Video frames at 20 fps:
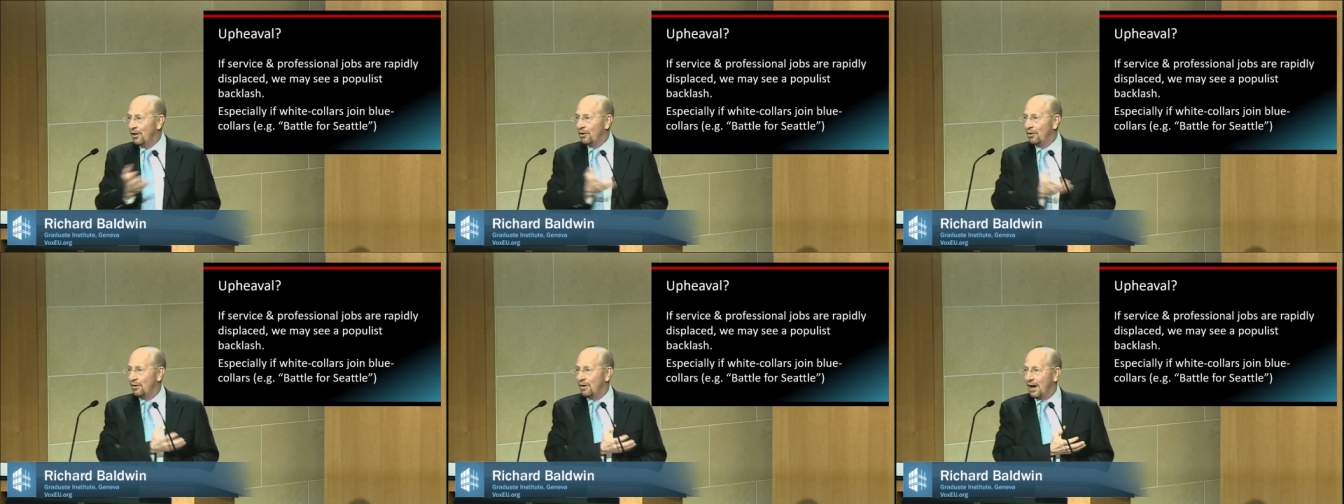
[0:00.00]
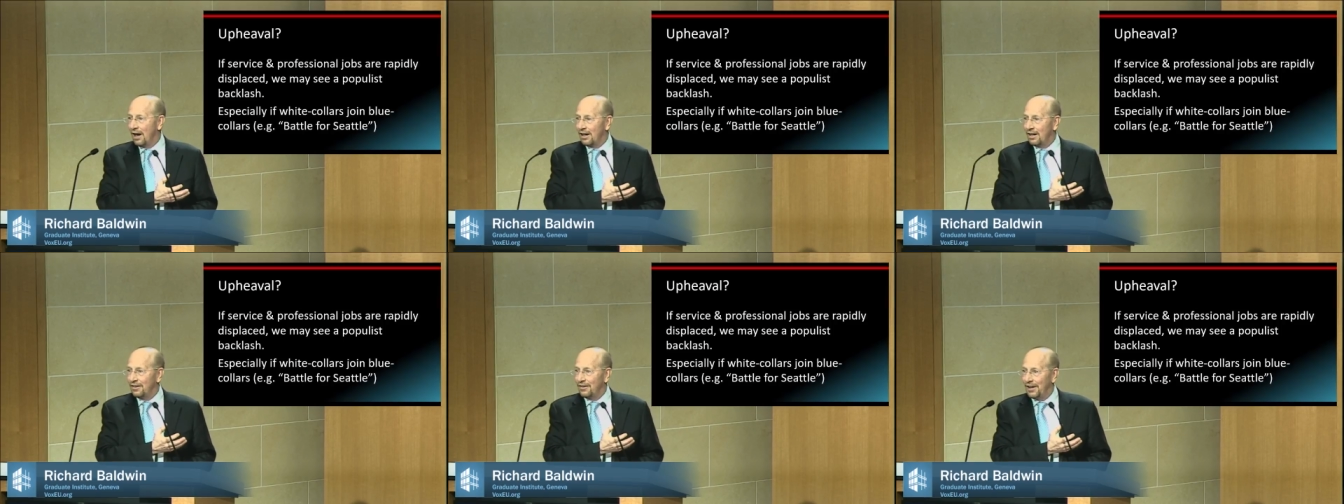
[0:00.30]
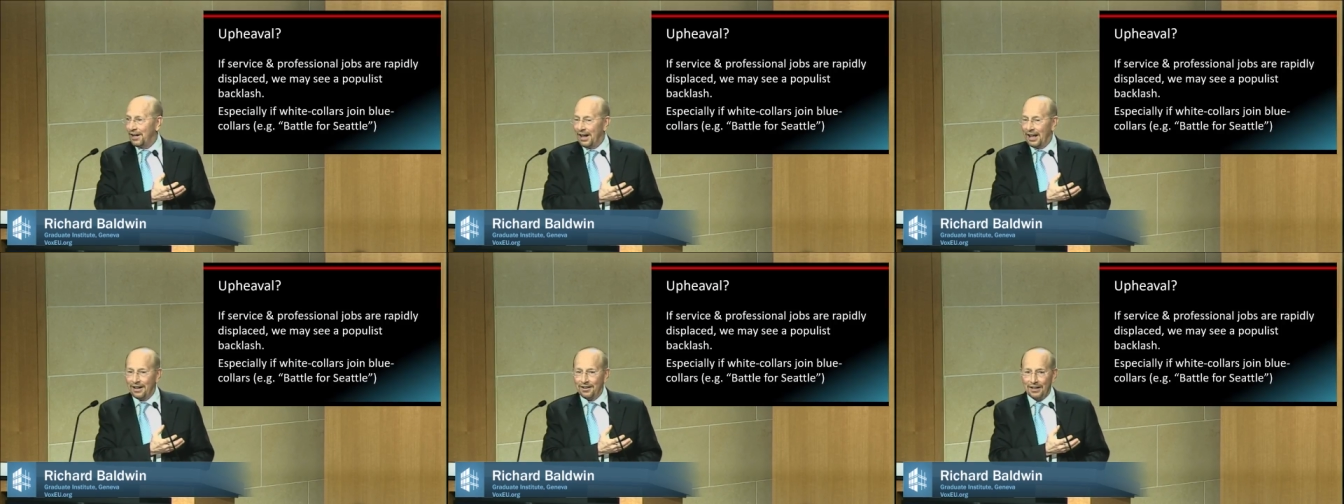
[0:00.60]
who got it in
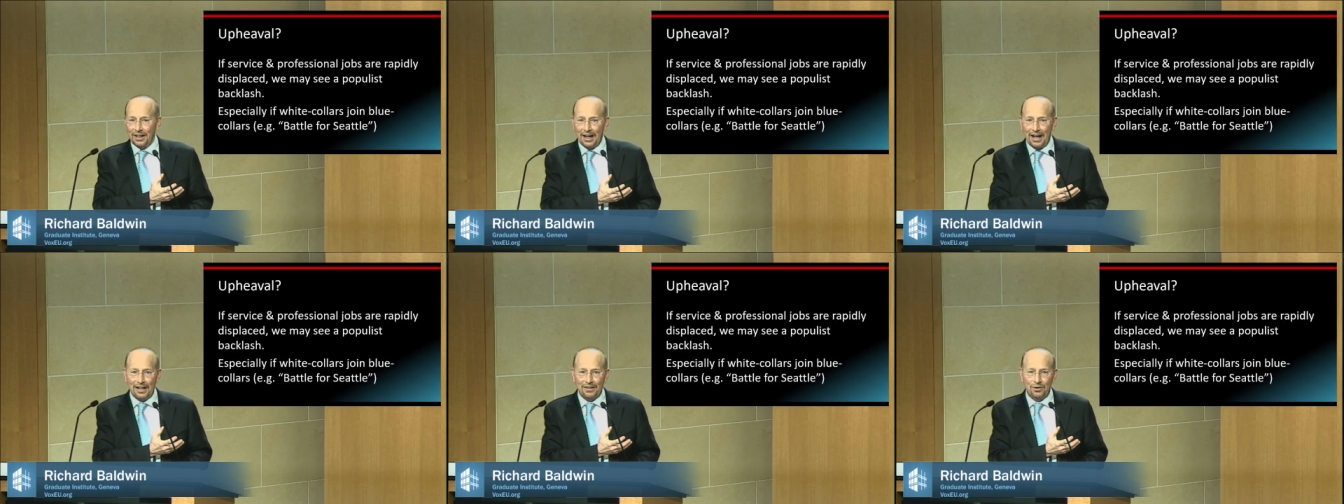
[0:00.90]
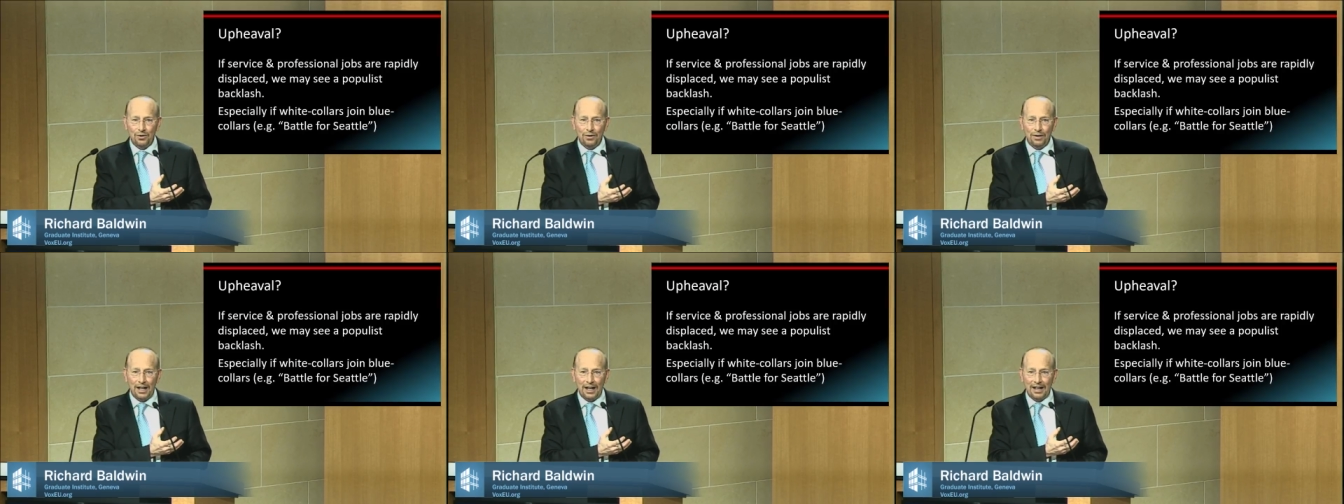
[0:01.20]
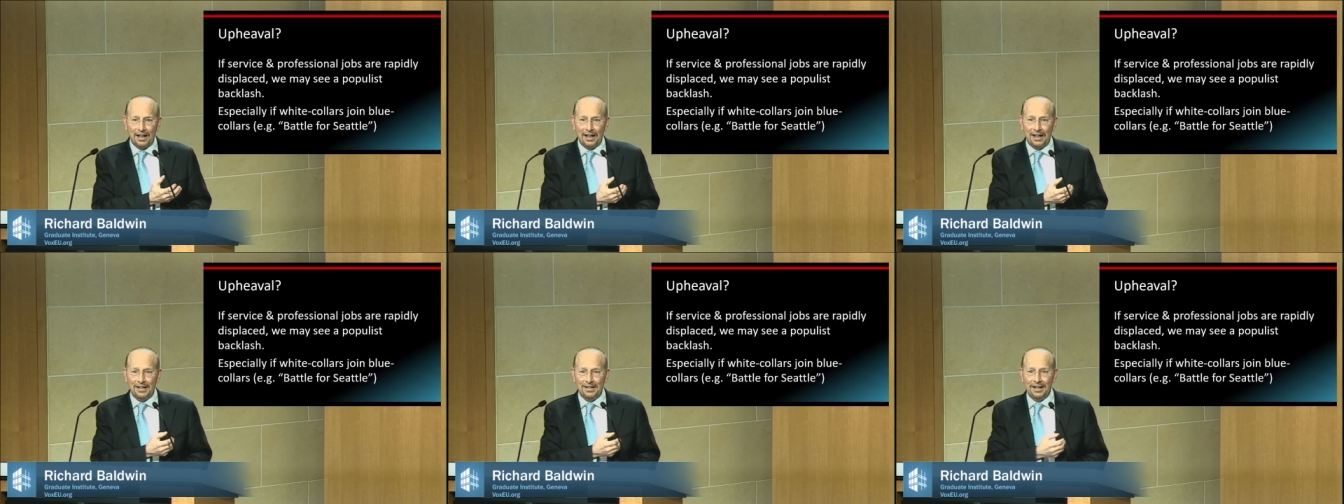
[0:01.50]
the neck the last two
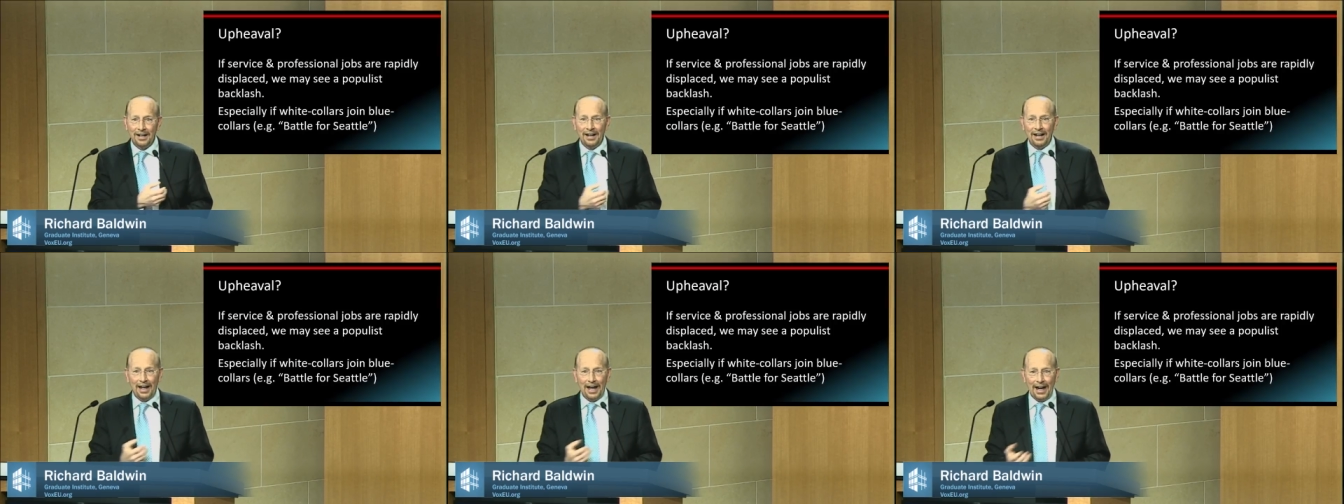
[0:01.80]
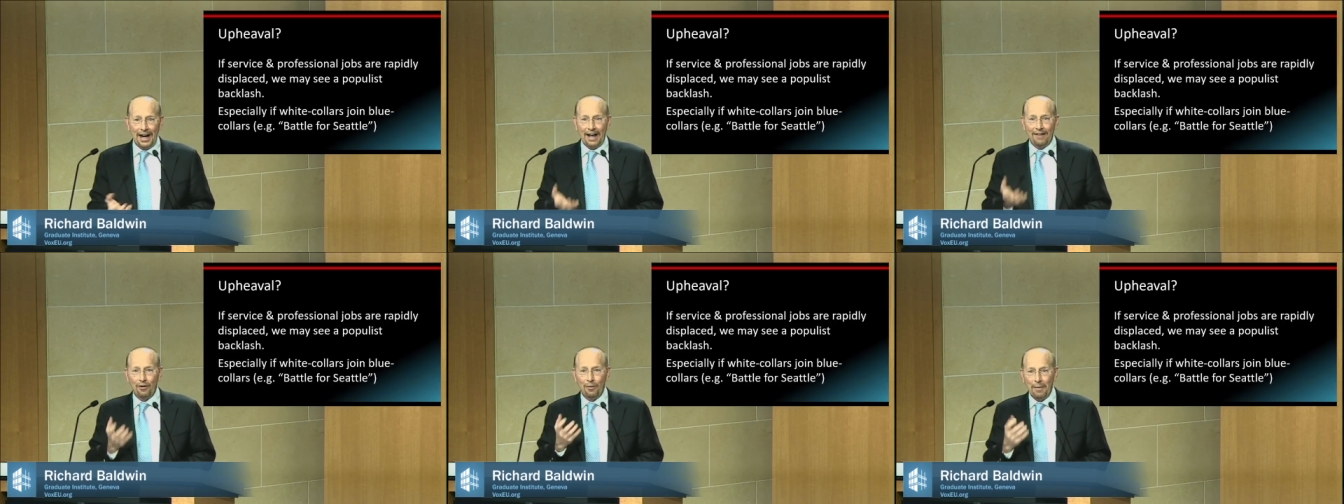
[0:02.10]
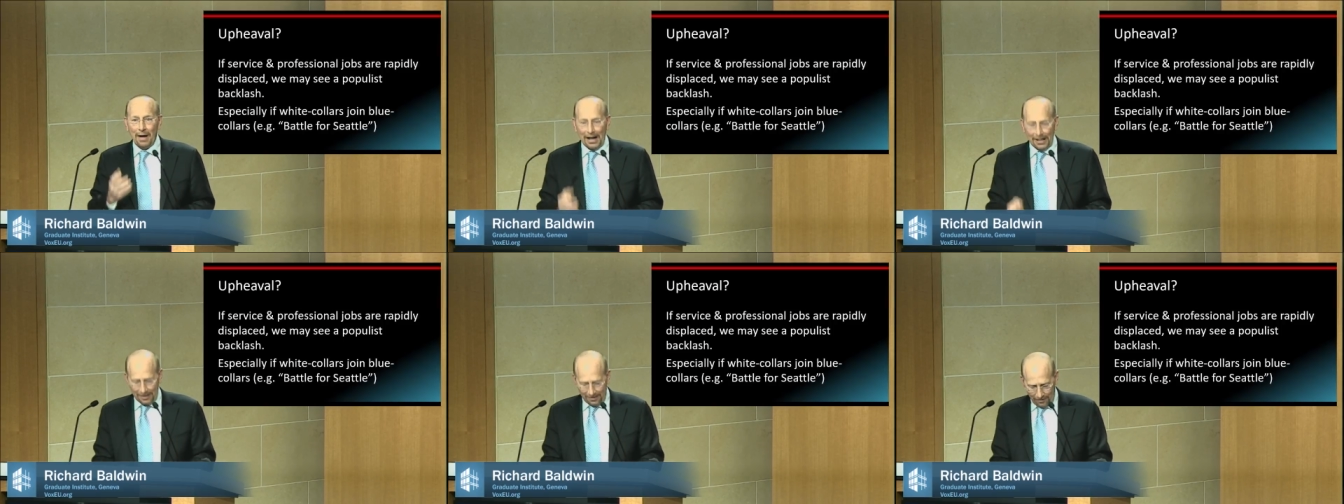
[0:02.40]
decades and have a
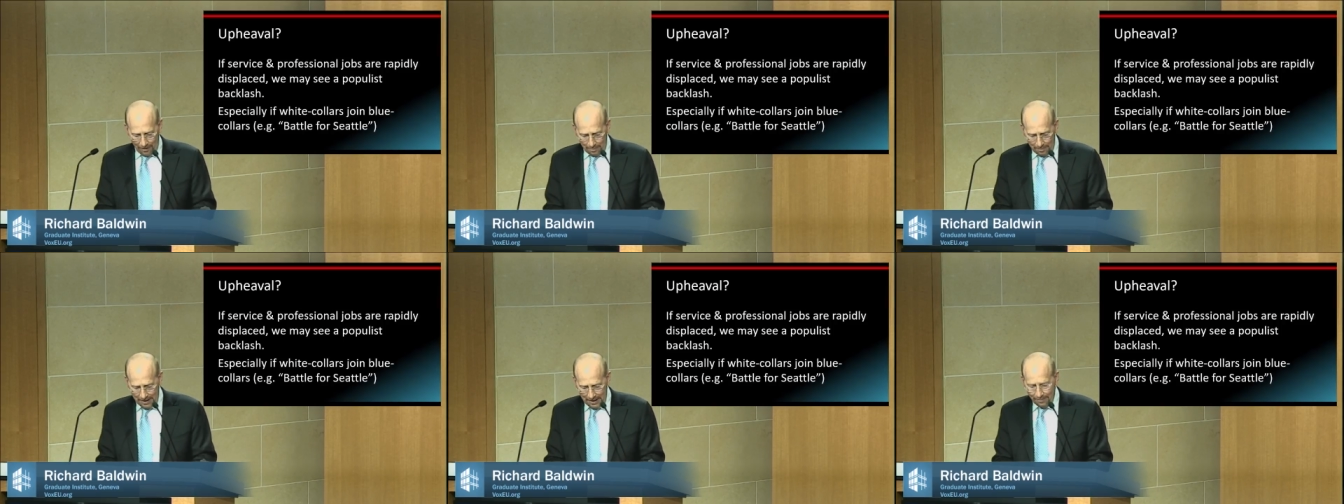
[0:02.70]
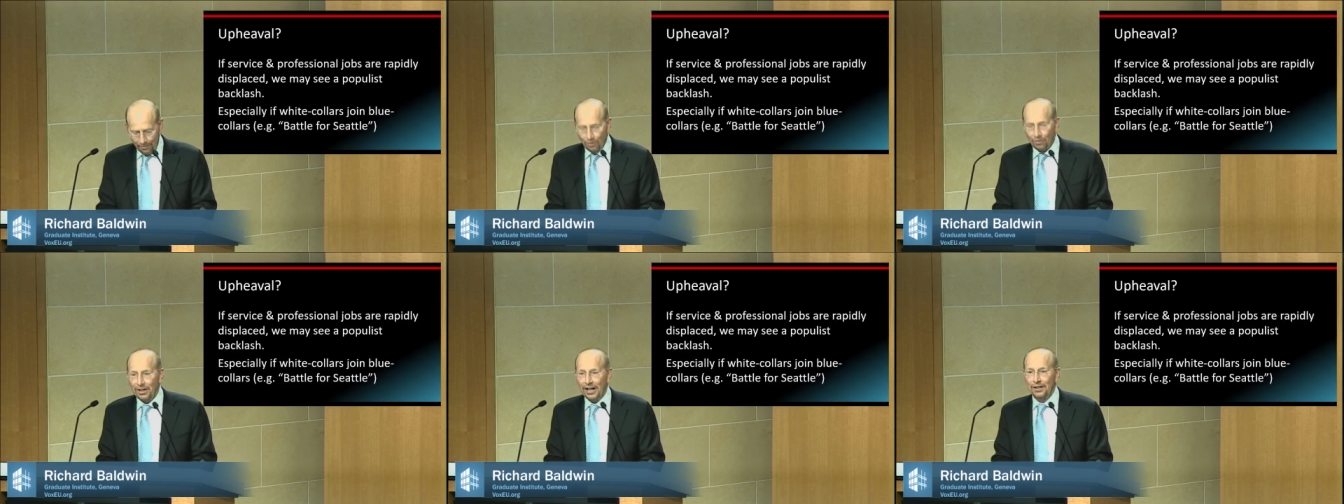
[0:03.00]
massive upheaval.